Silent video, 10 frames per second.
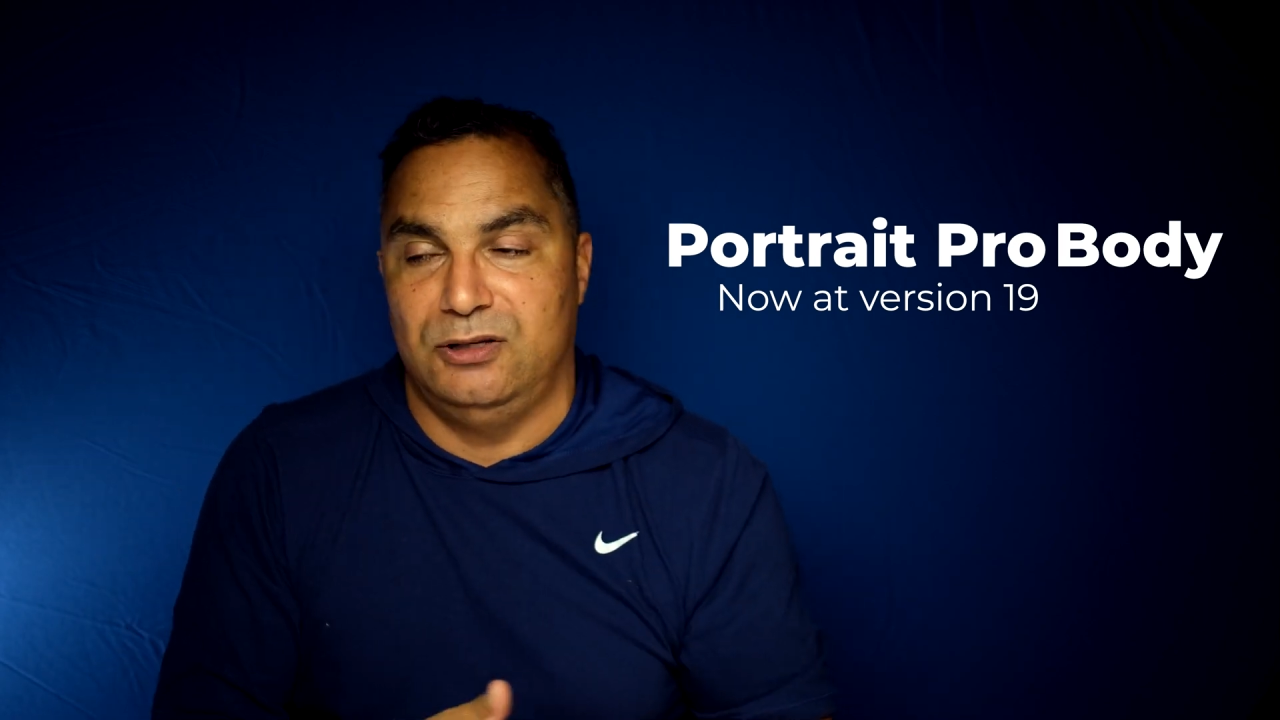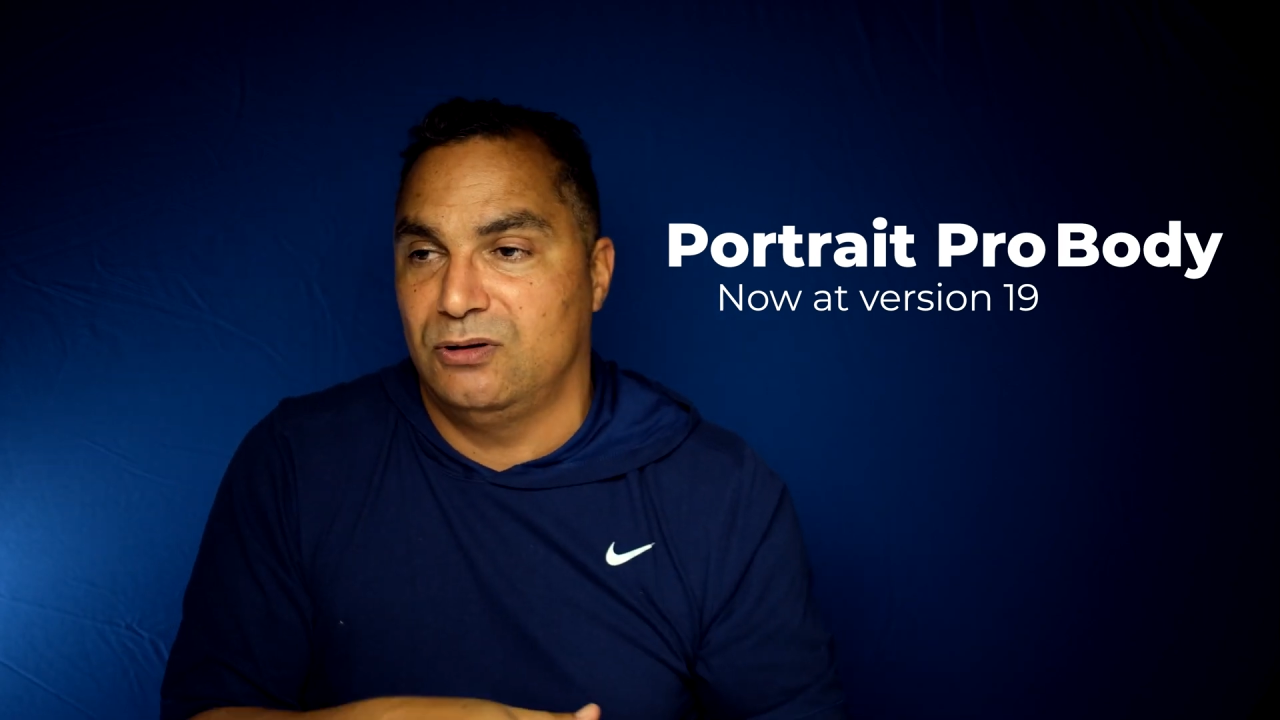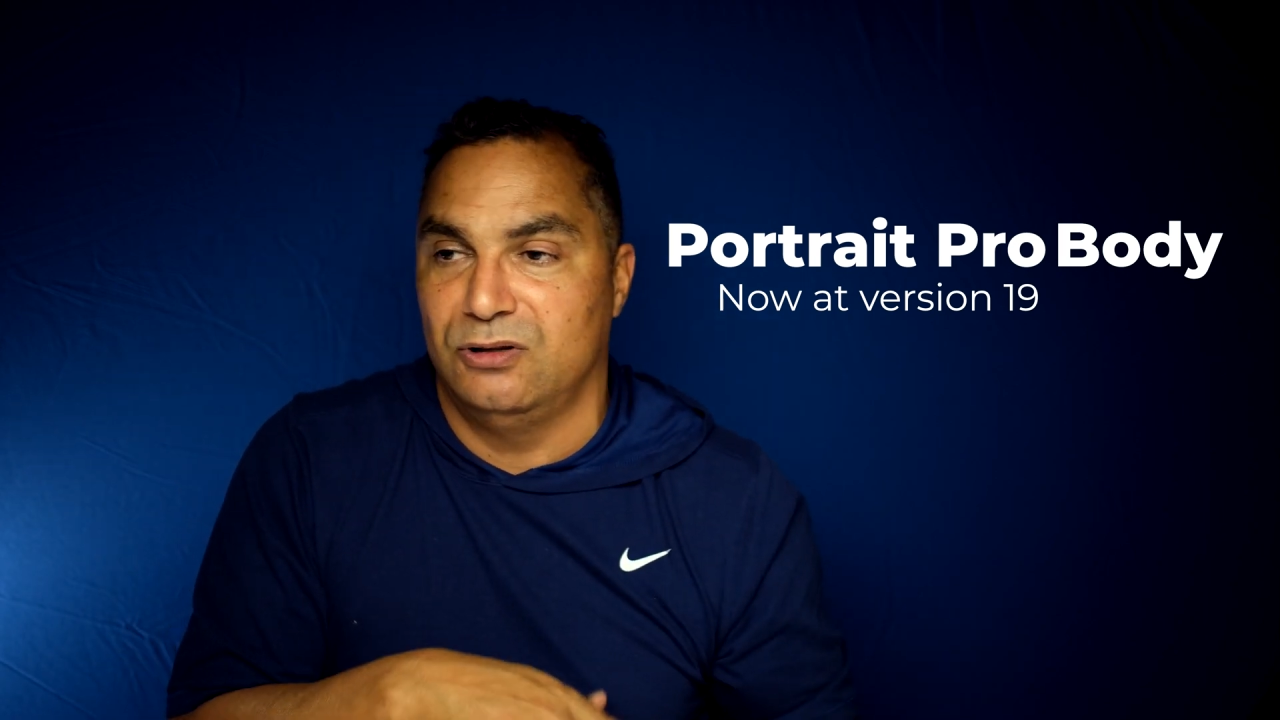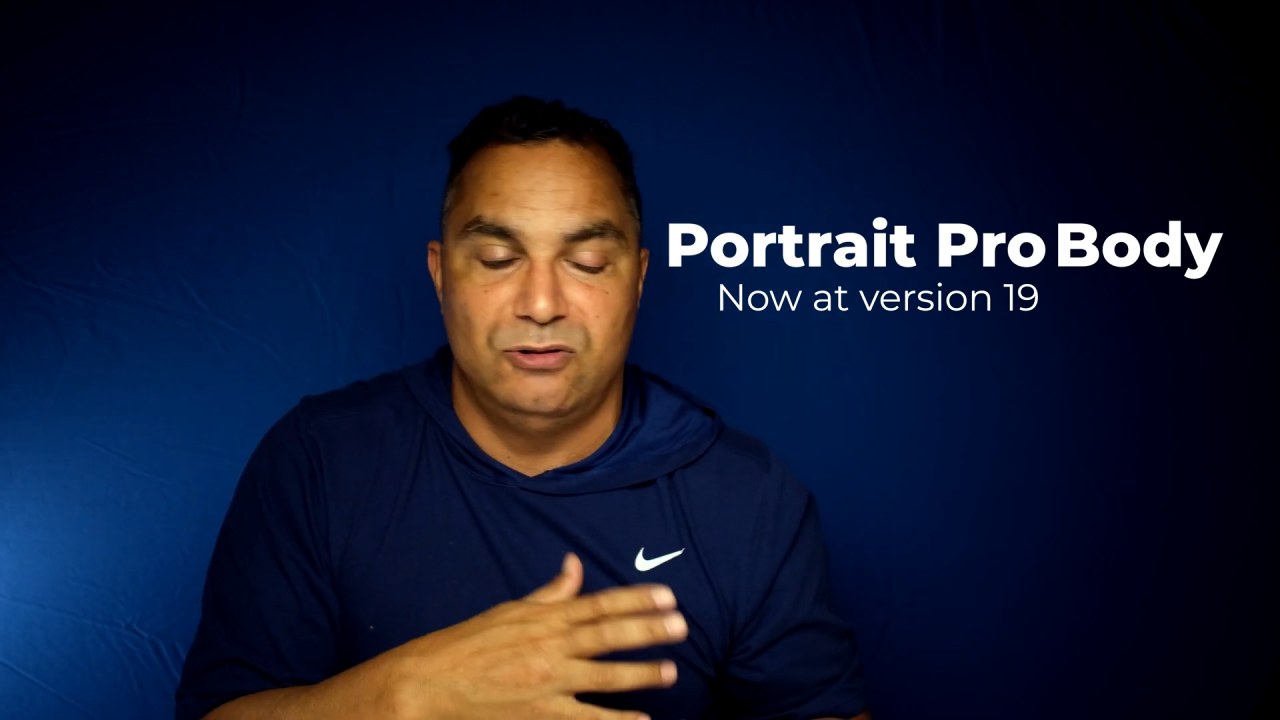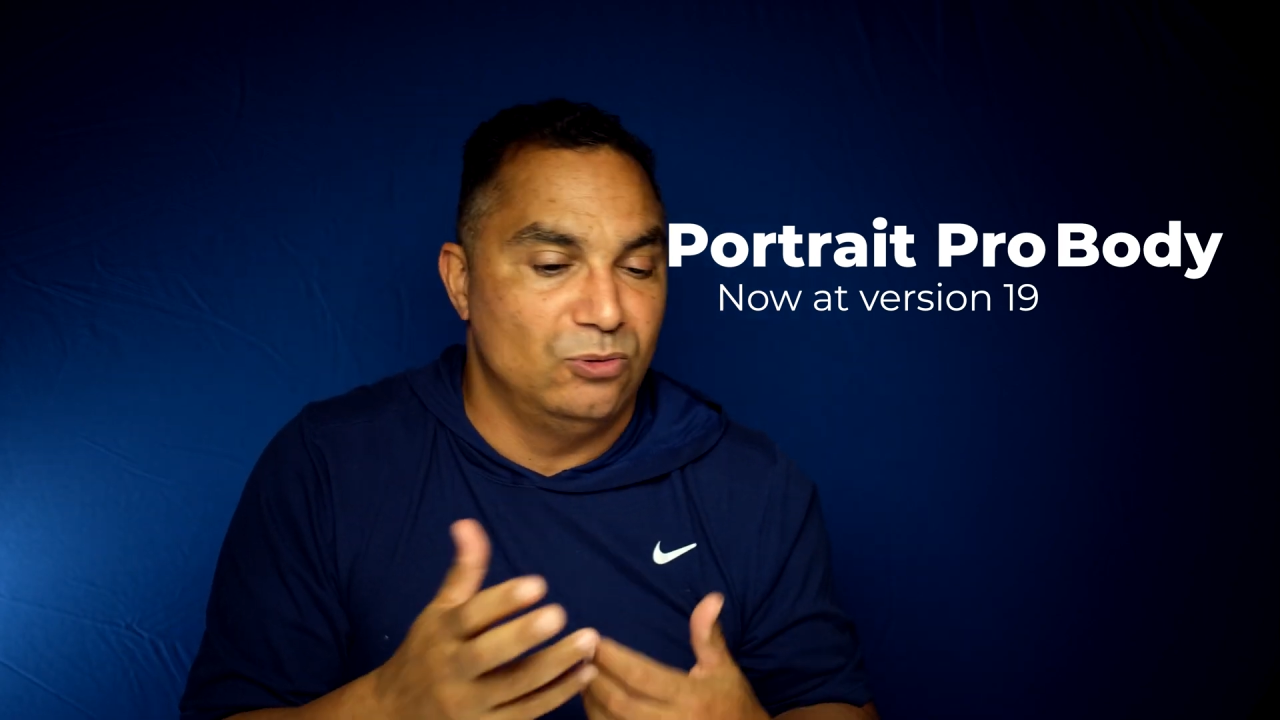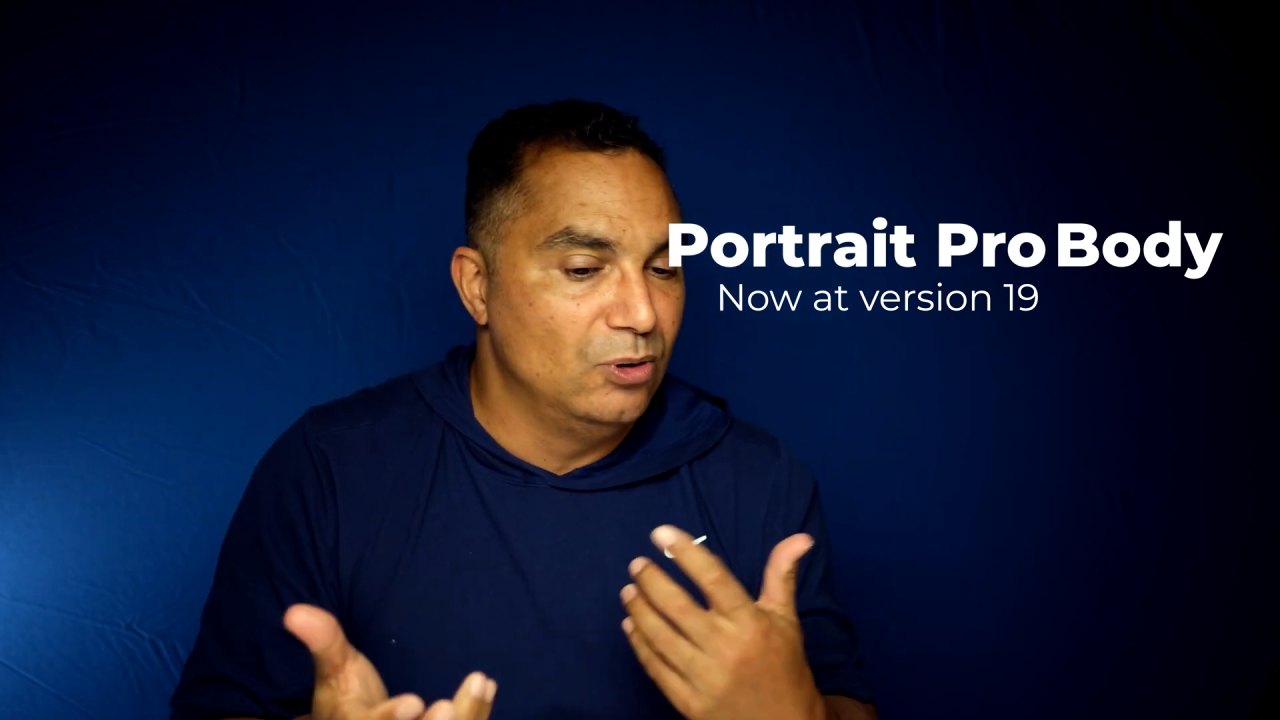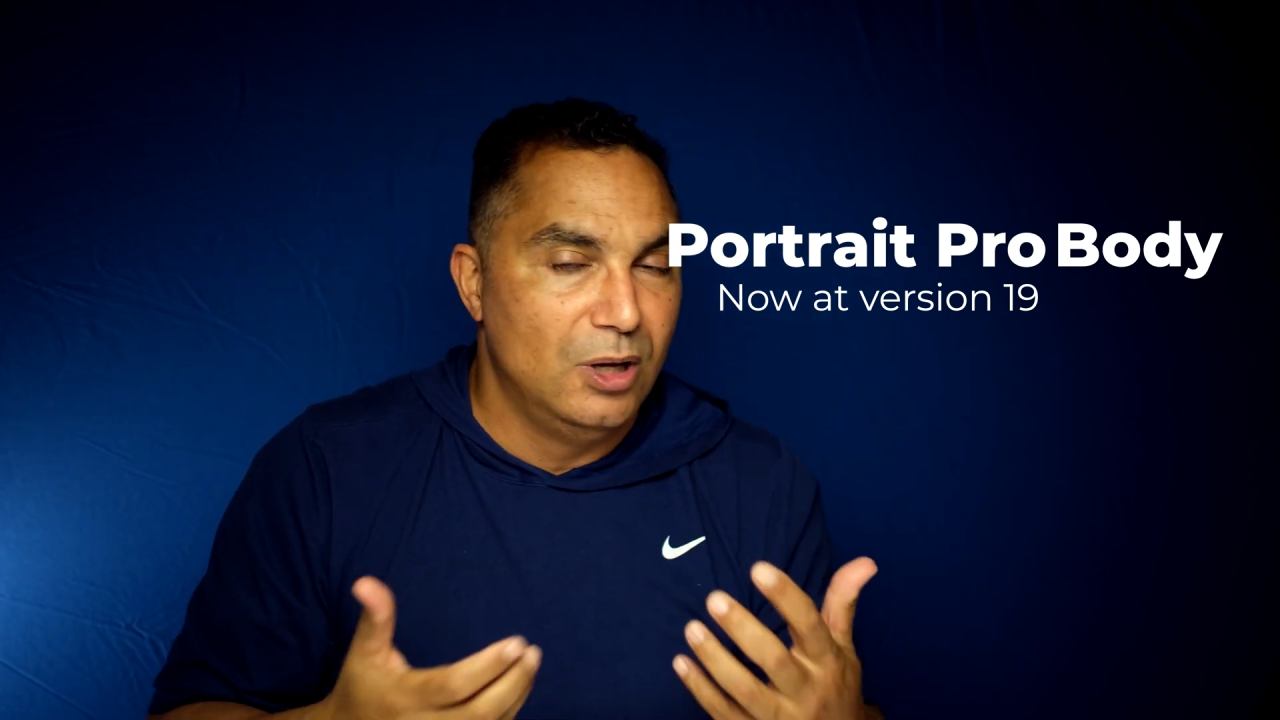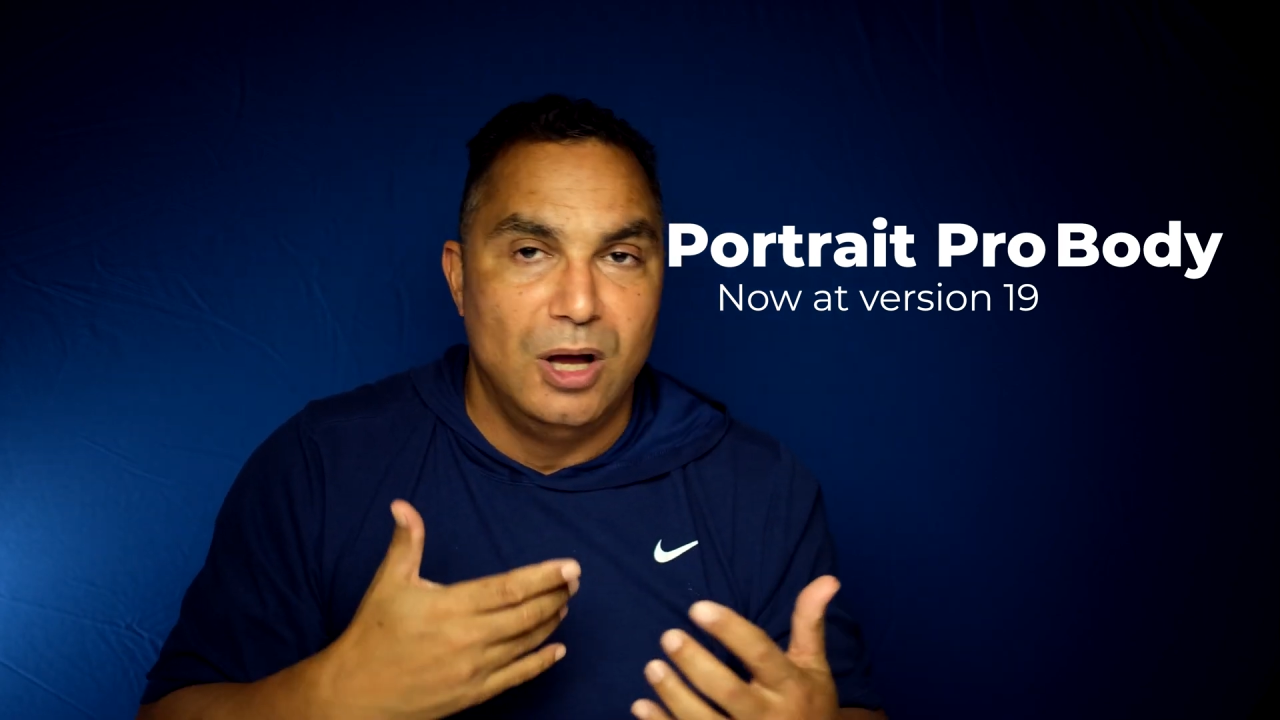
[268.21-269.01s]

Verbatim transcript: You can do